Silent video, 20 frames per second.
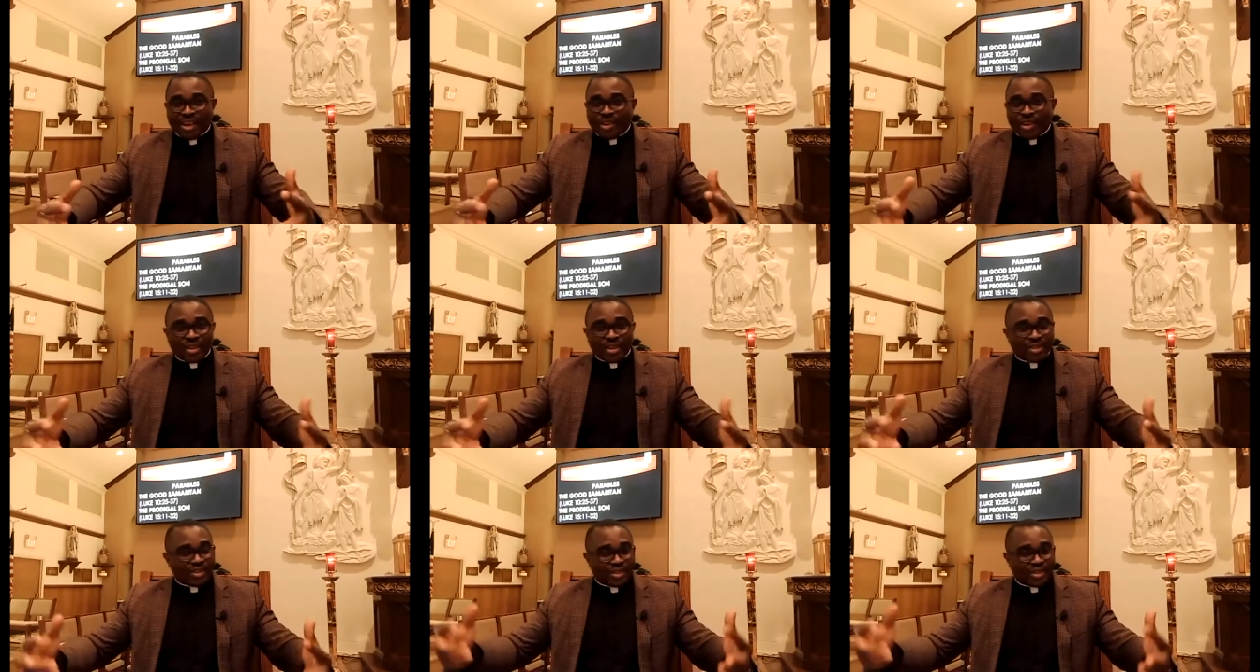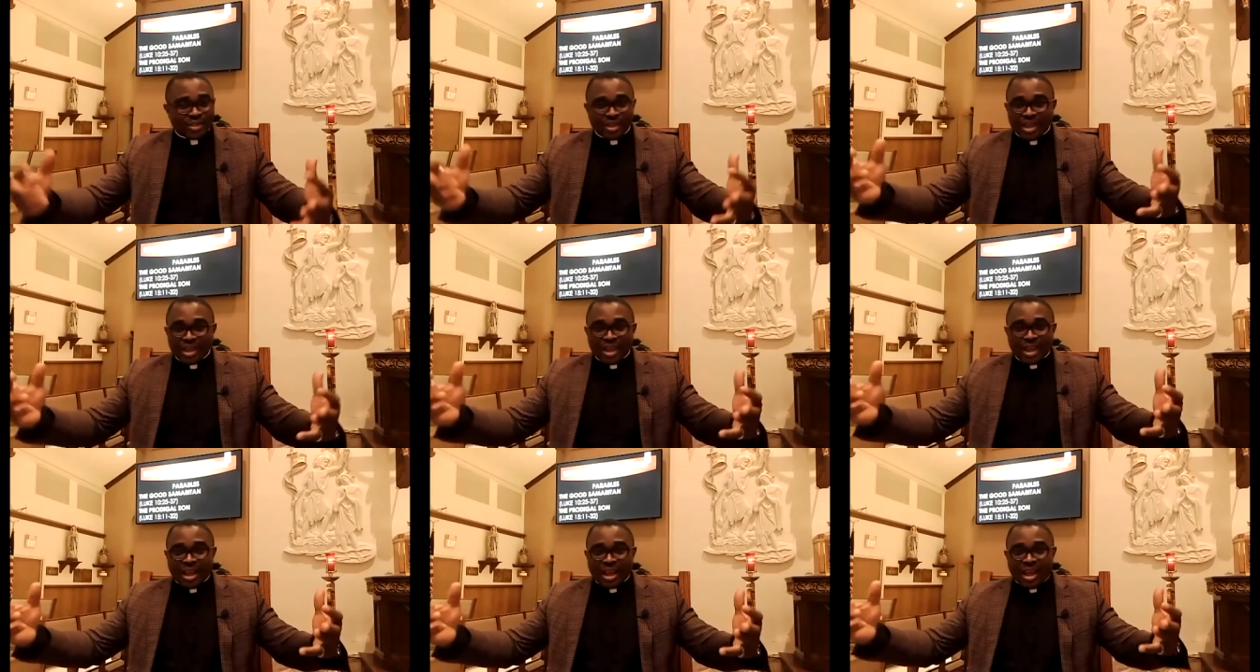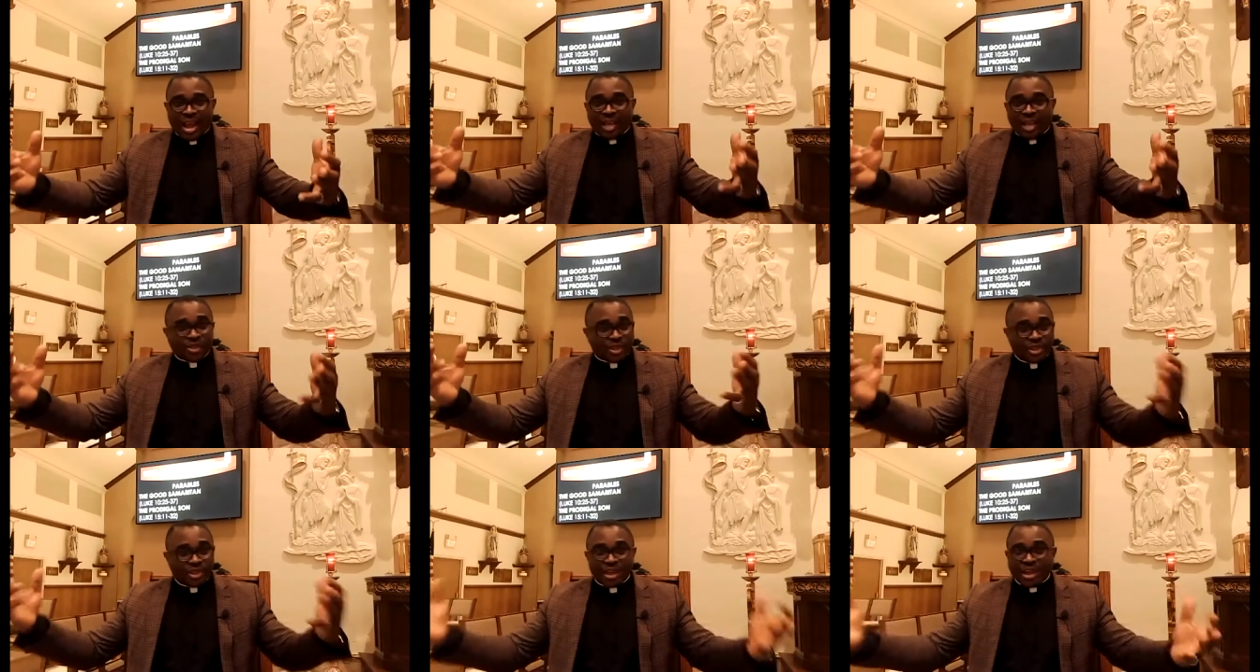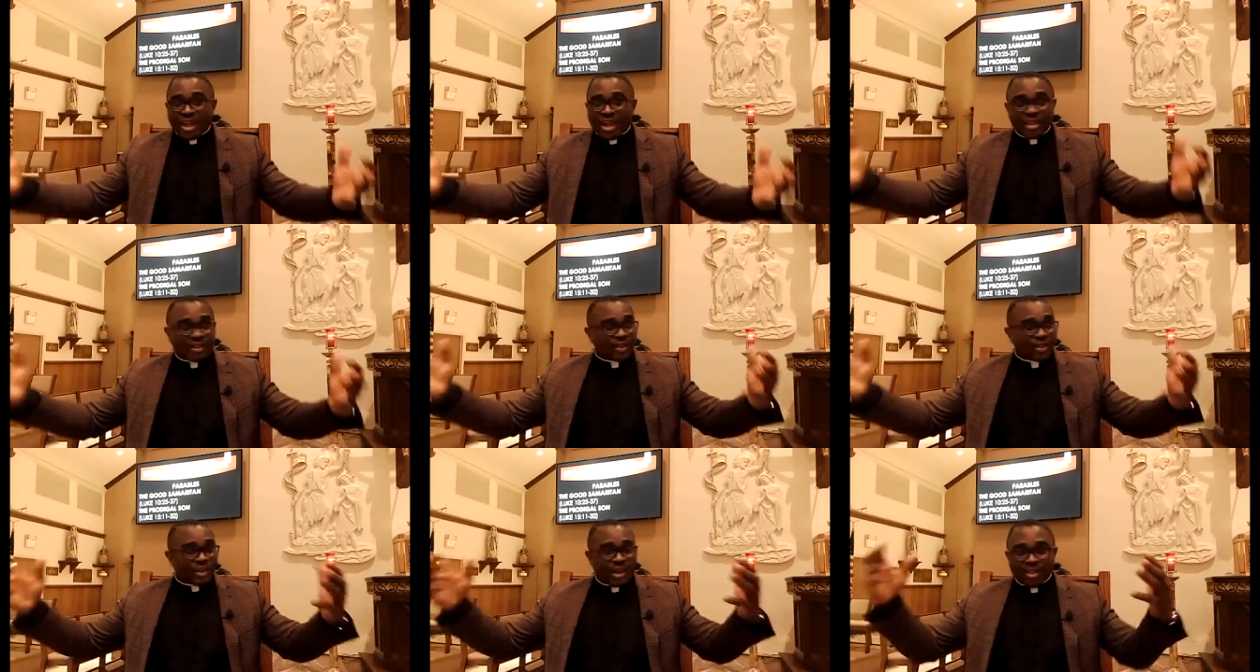I don't, I have sinned
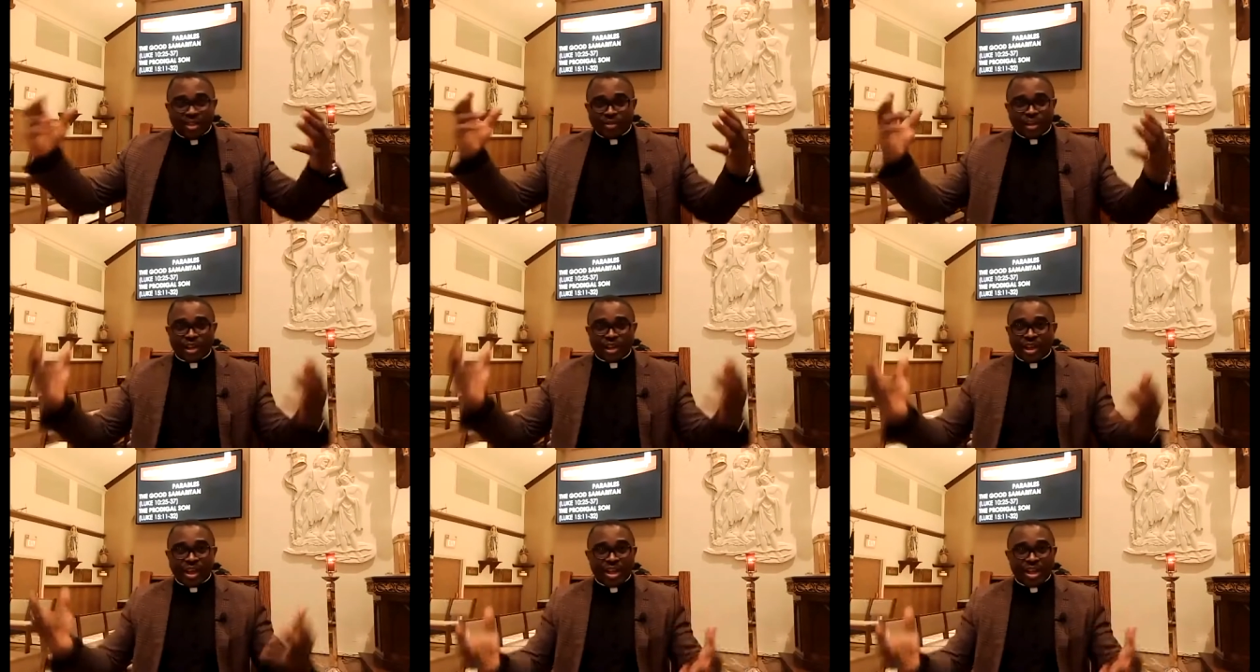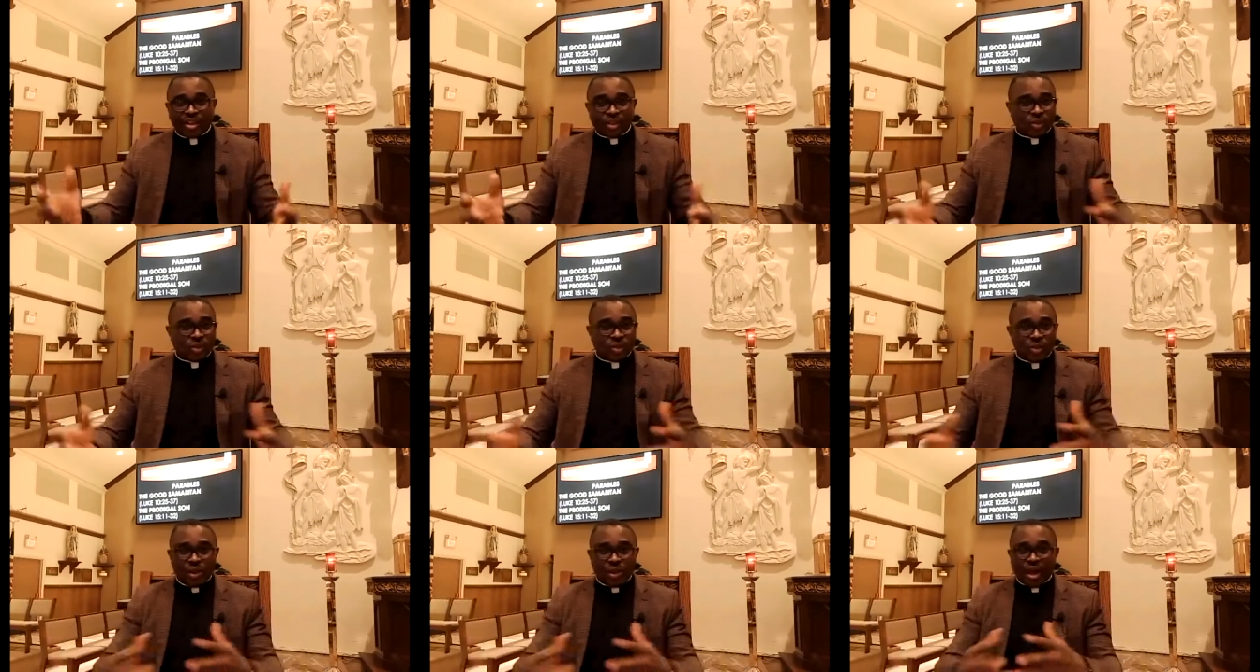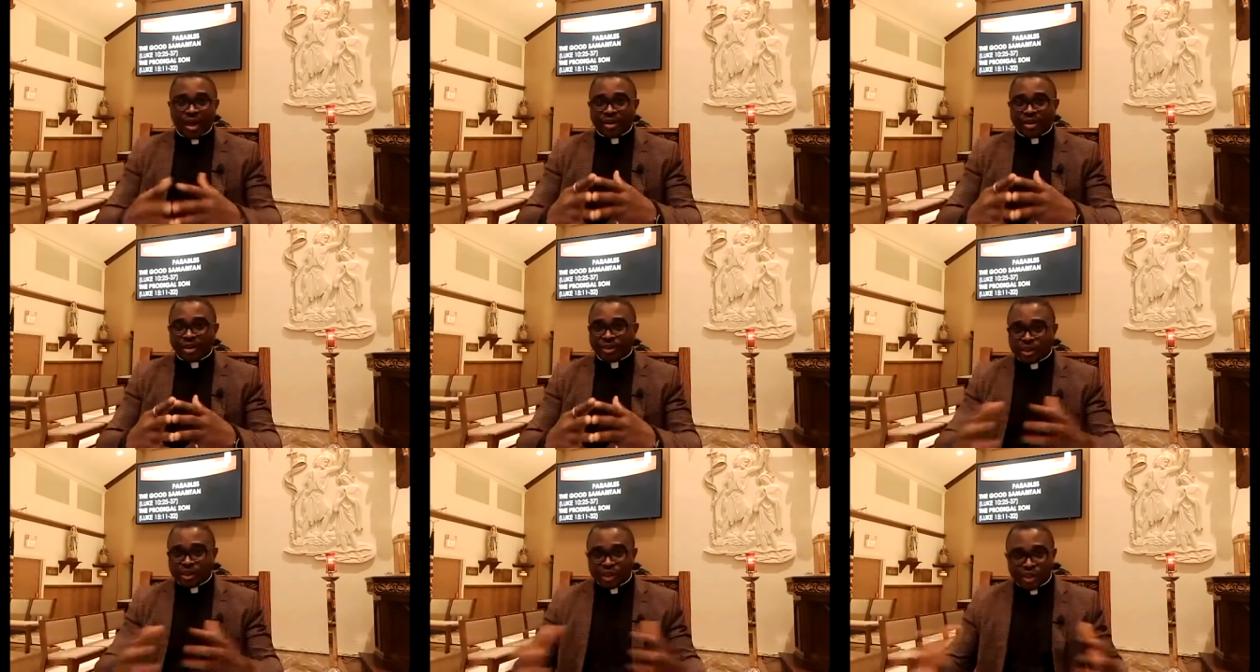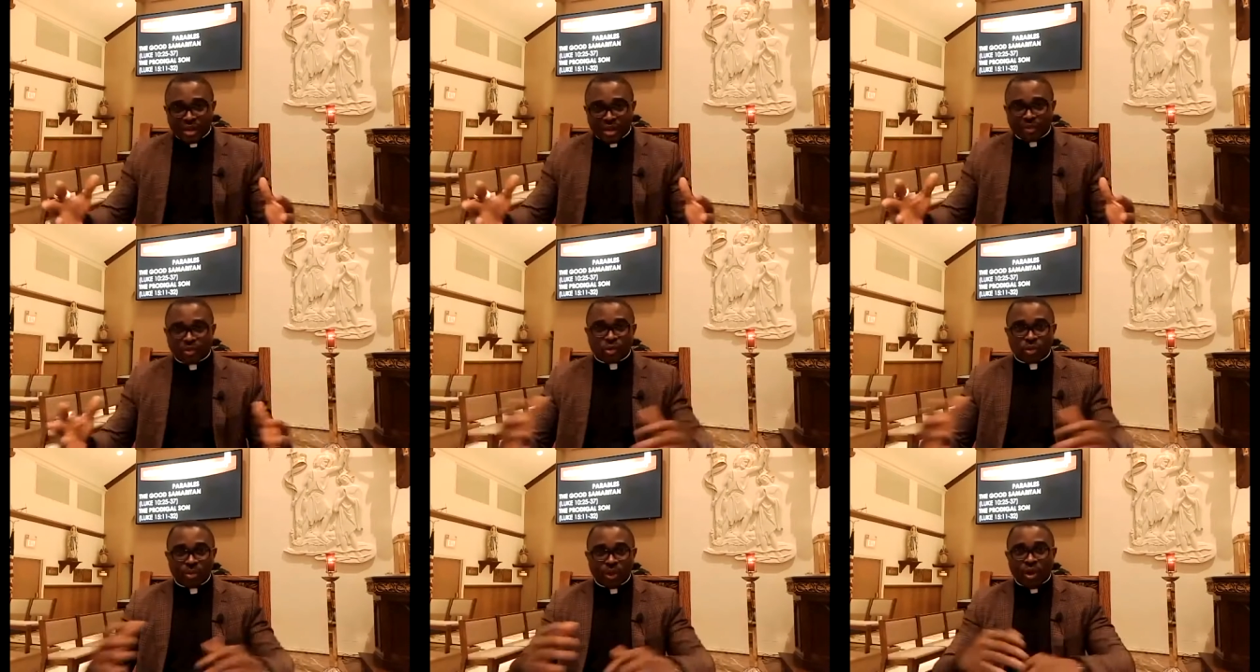against heaven and against you. I don't deserve
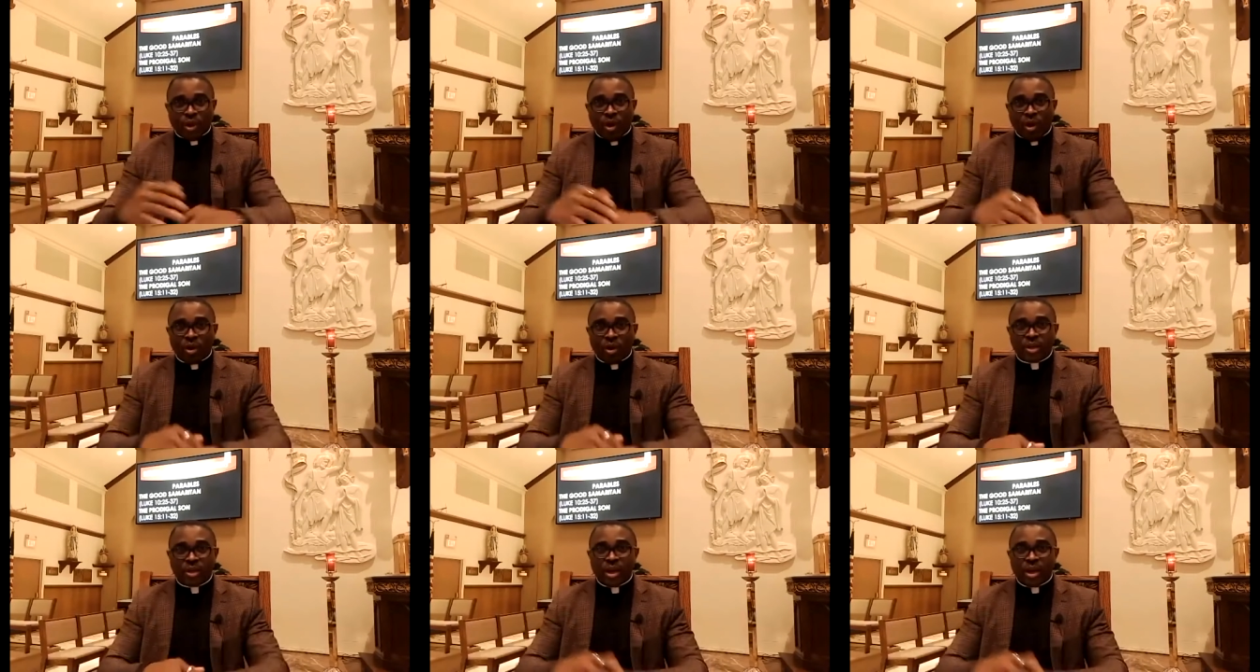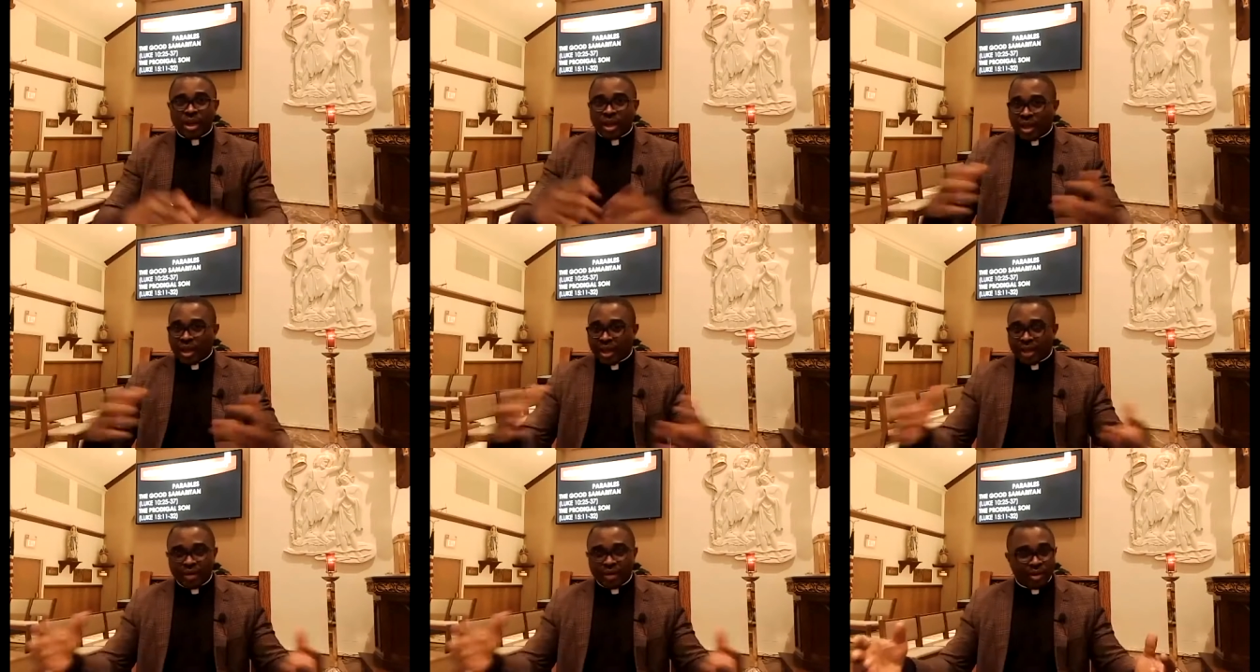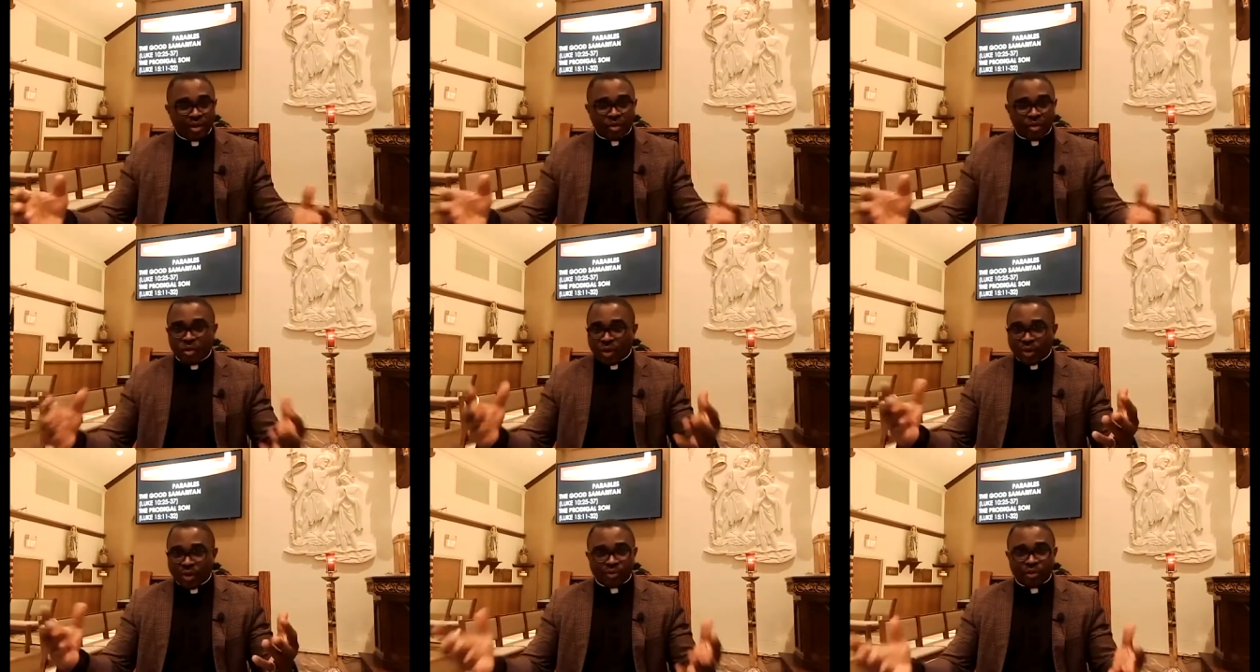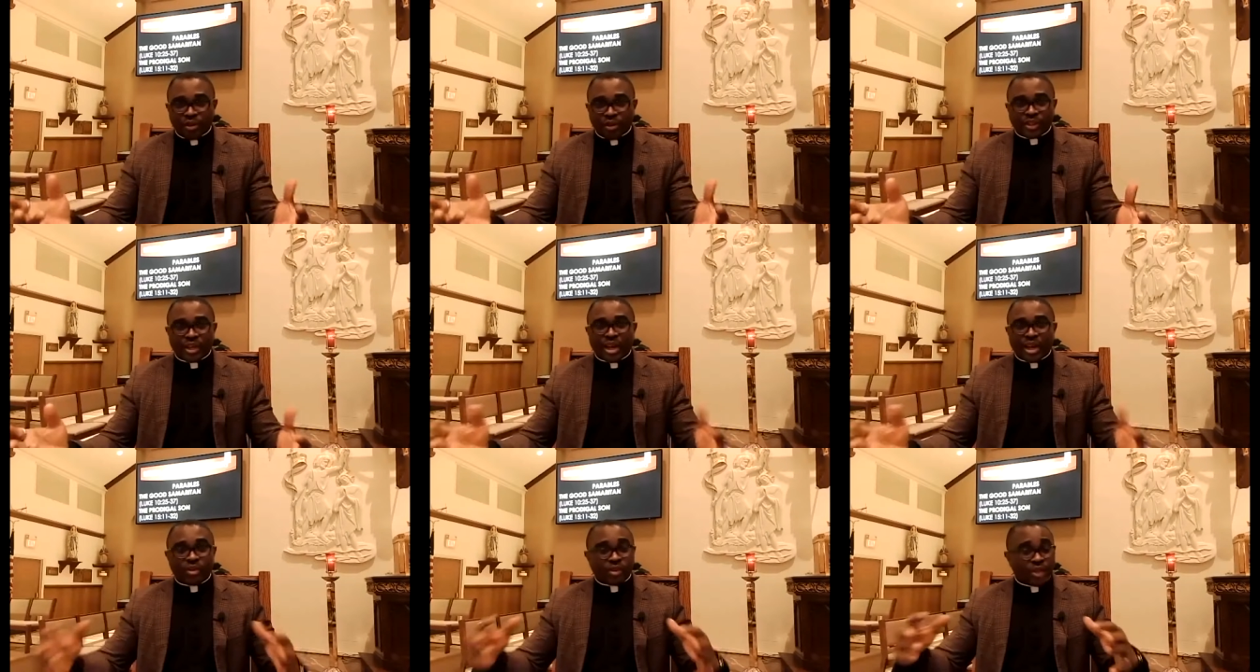to be called any one of your
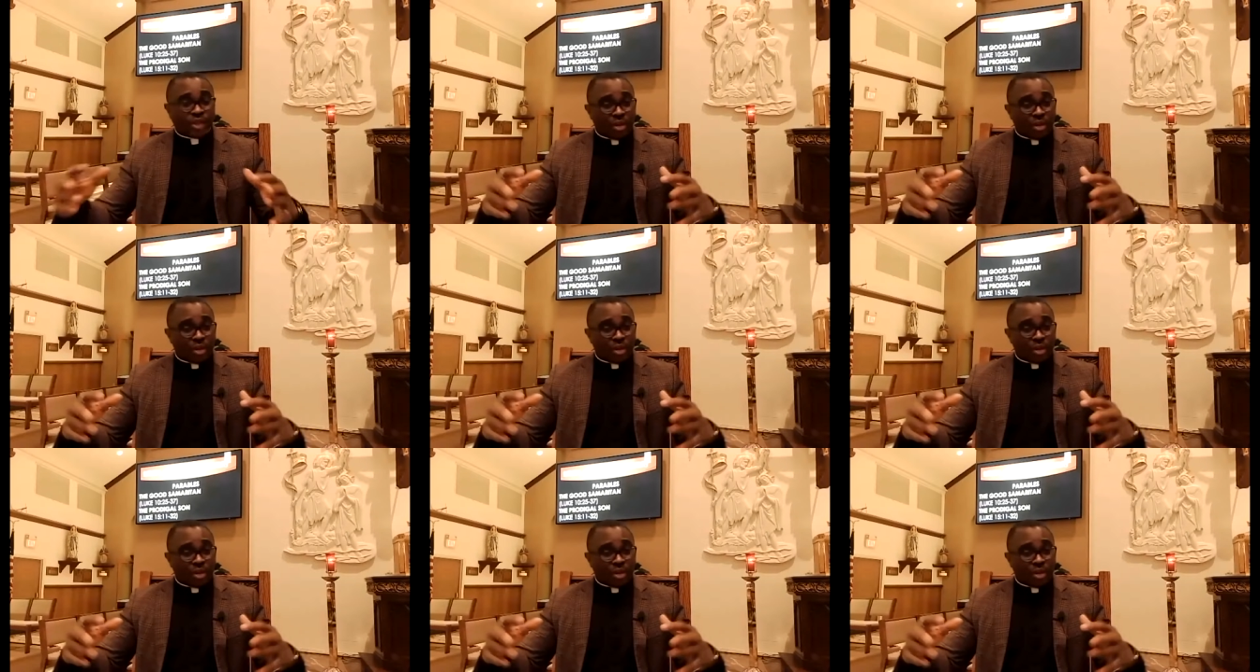child.